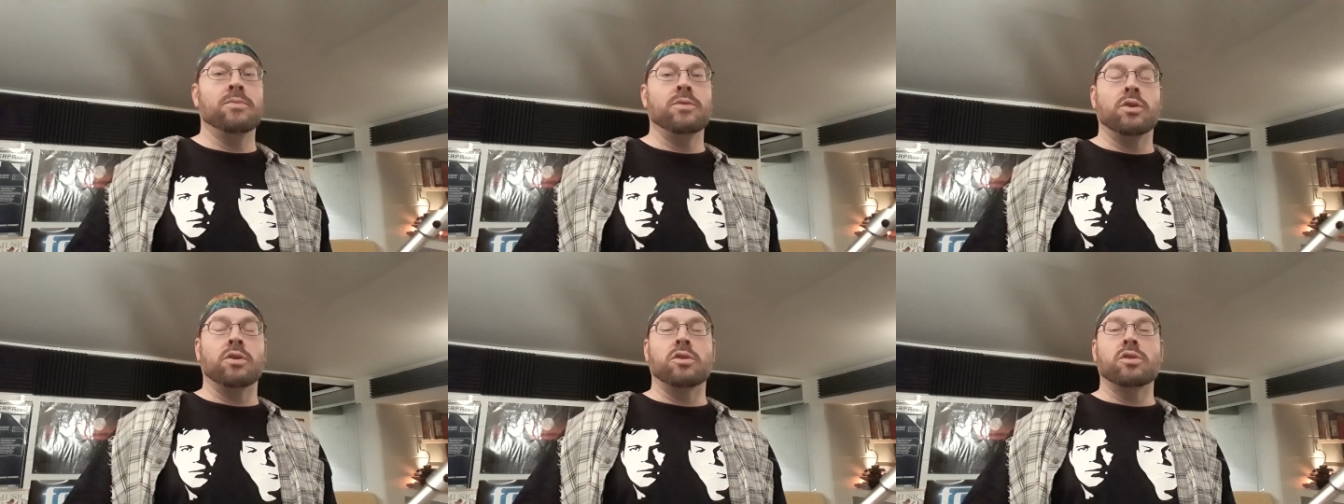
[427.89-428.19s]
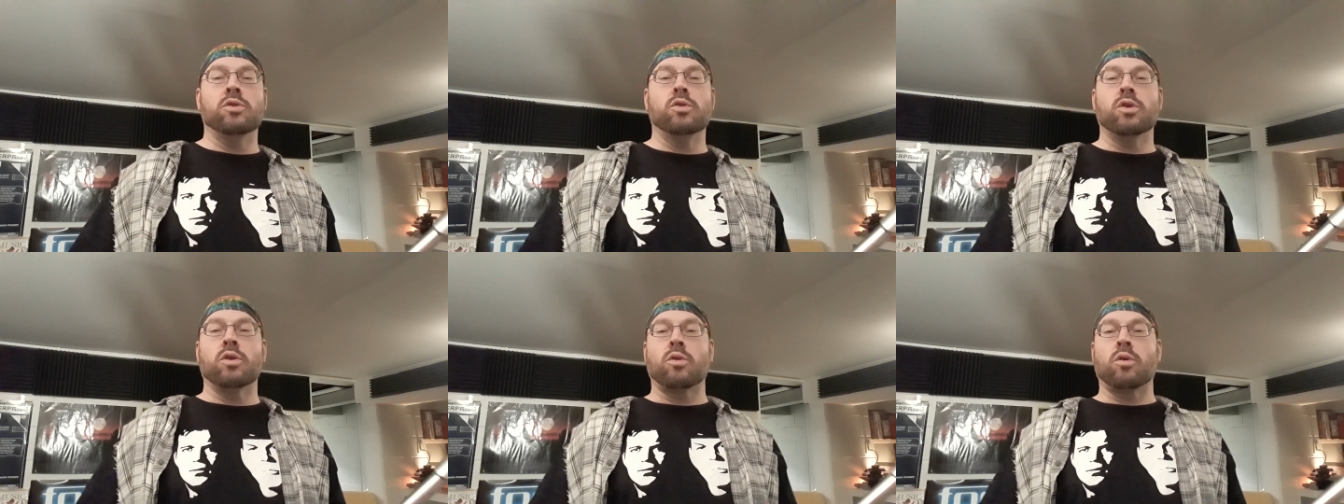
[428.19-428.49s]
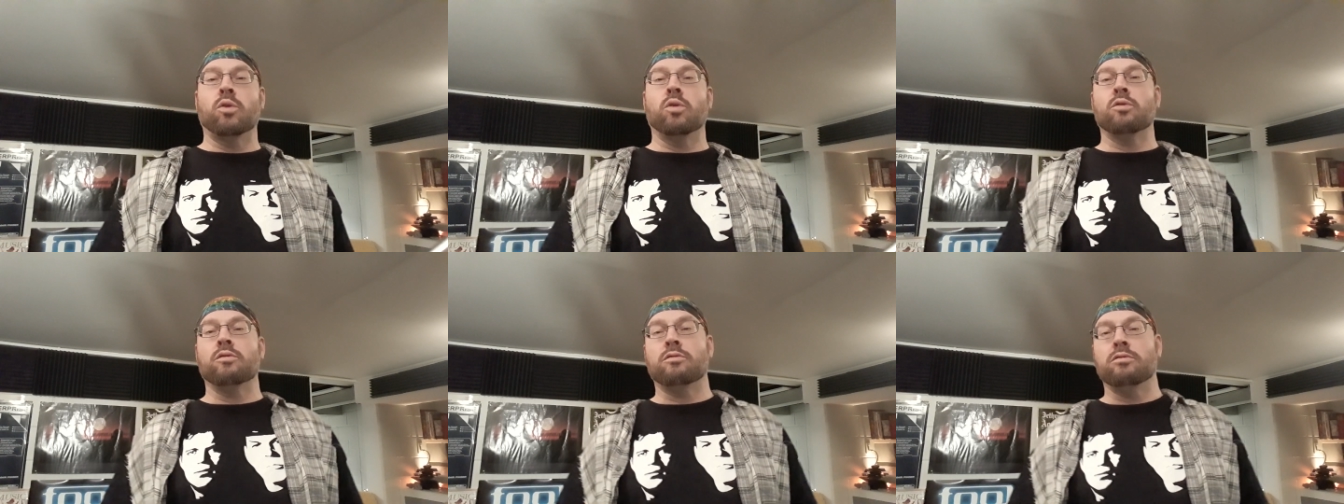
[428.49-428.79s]
You can do your
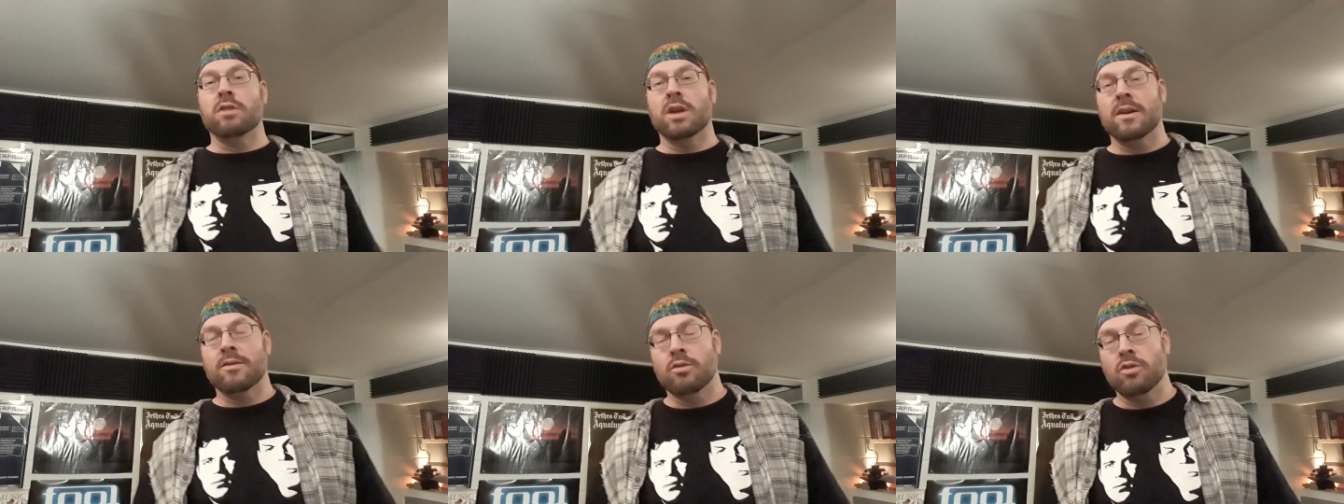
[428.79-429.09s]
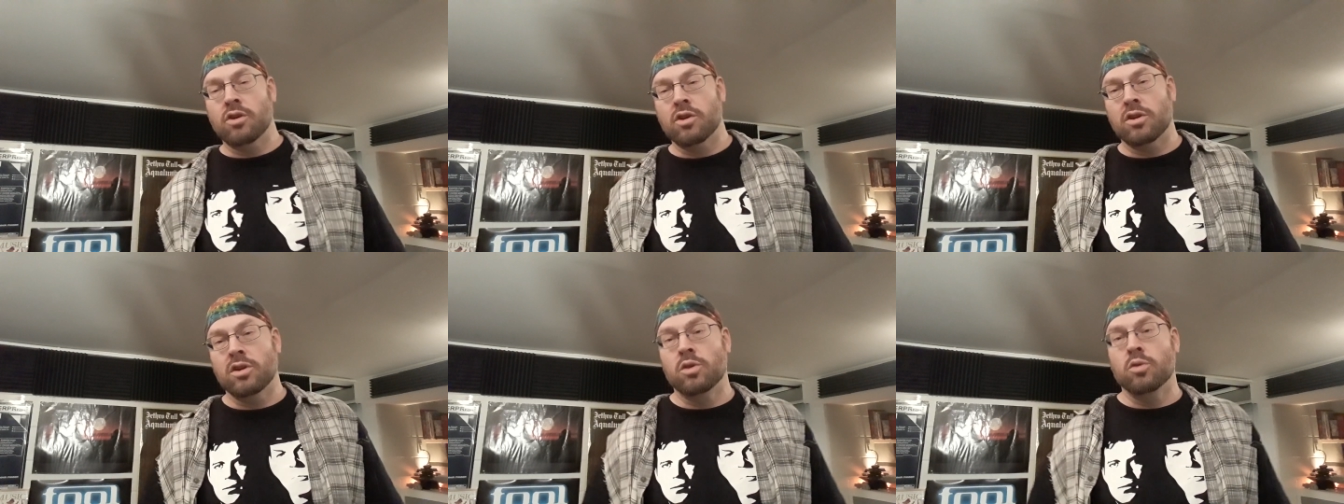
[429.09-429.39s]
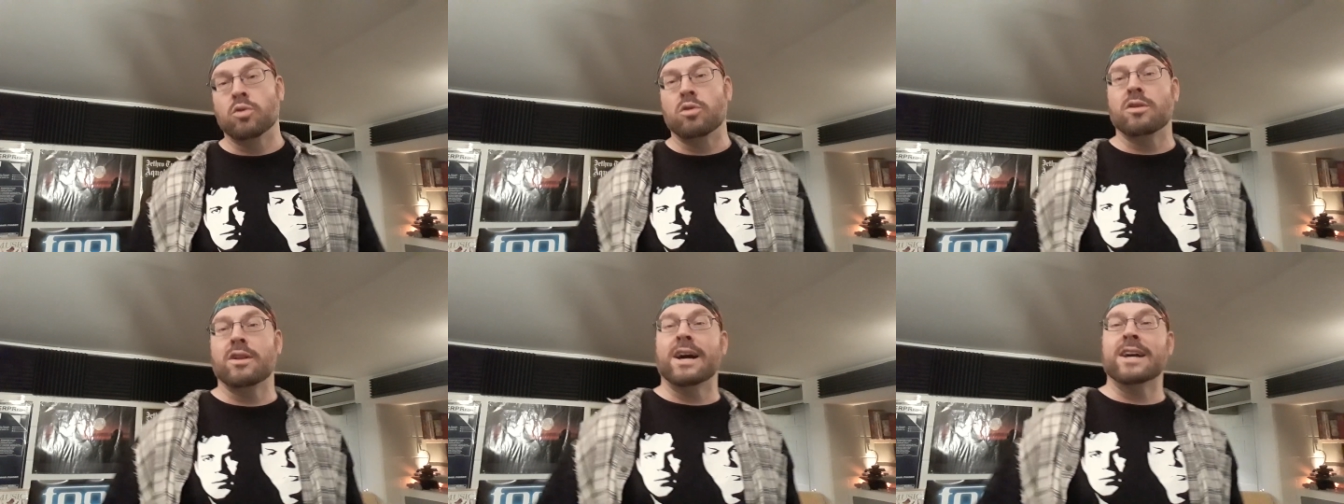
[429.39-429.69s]
own flavor. You can
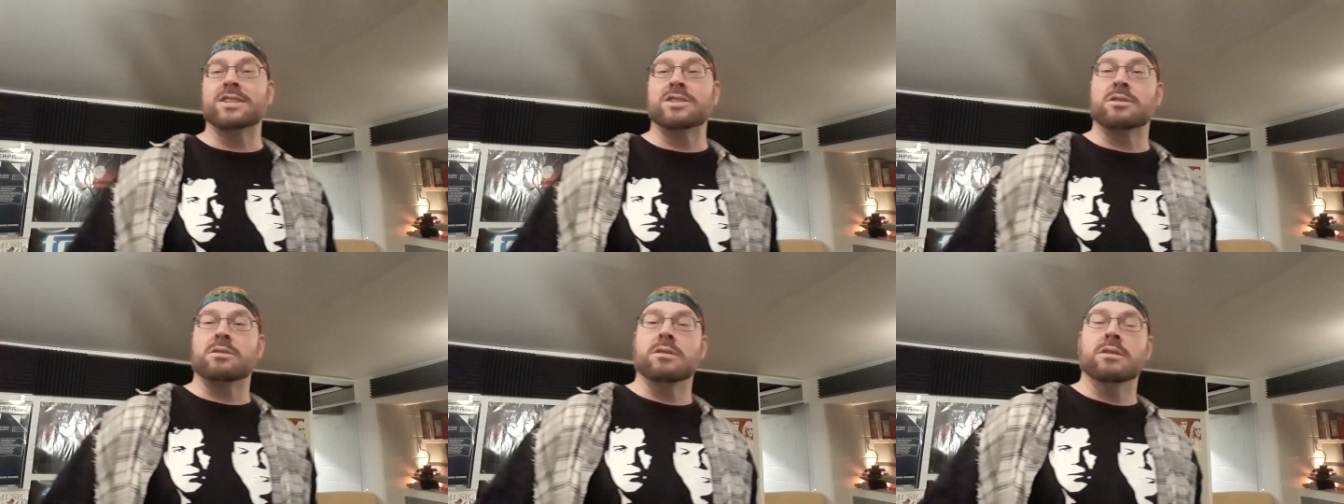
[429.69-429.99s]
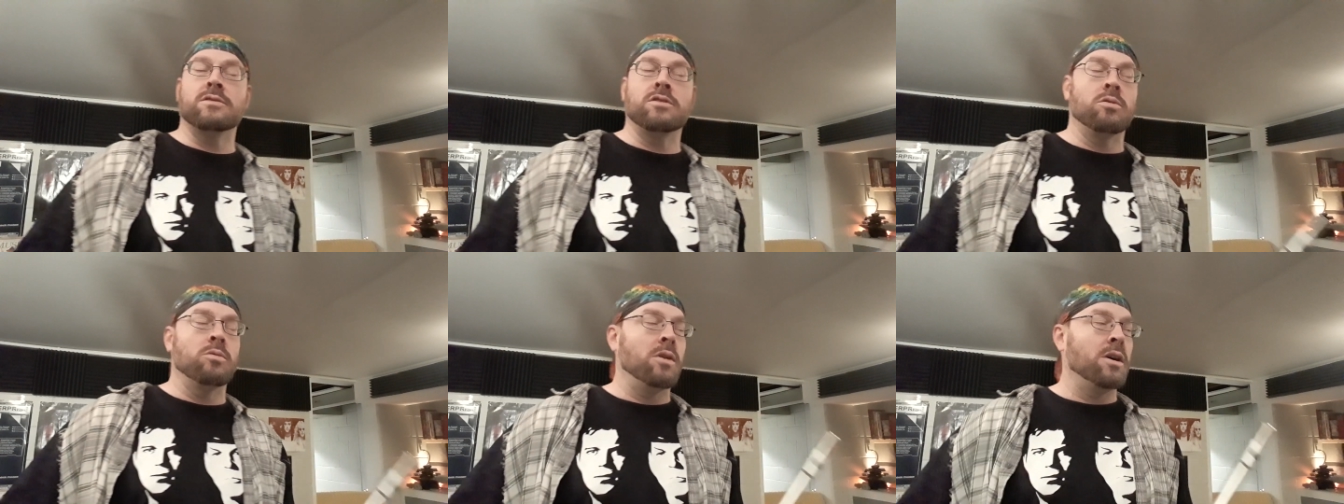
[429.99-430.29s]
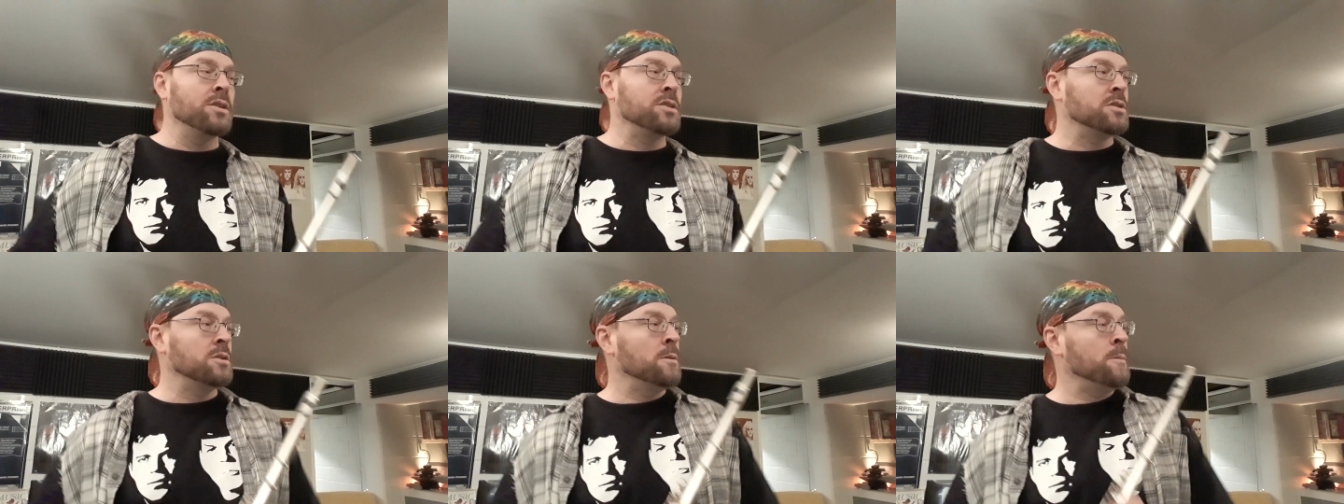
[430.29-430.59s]
do classical if you
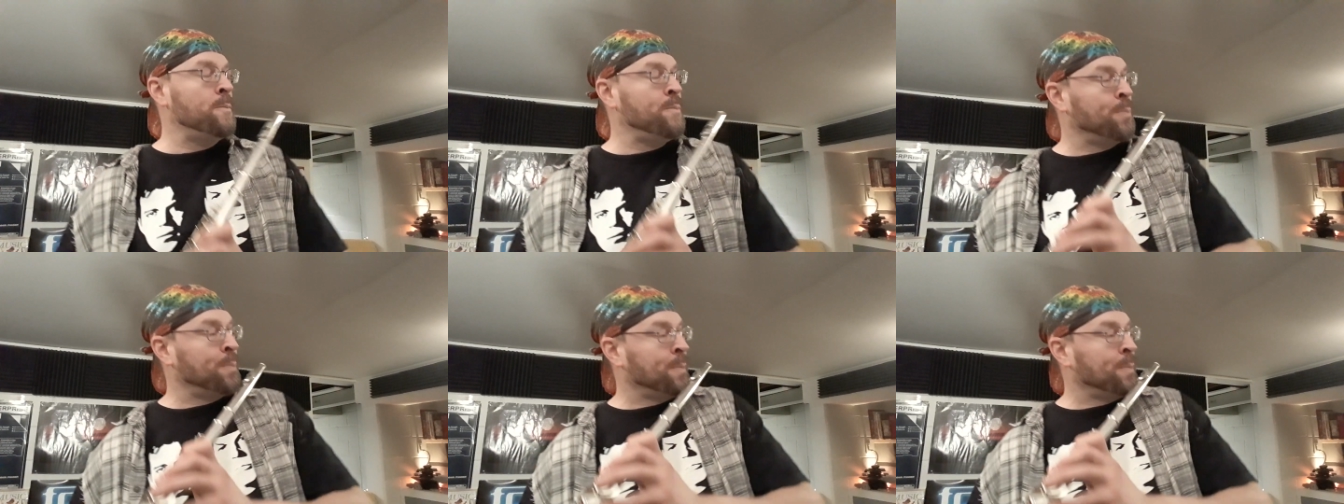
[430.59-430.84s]
want to.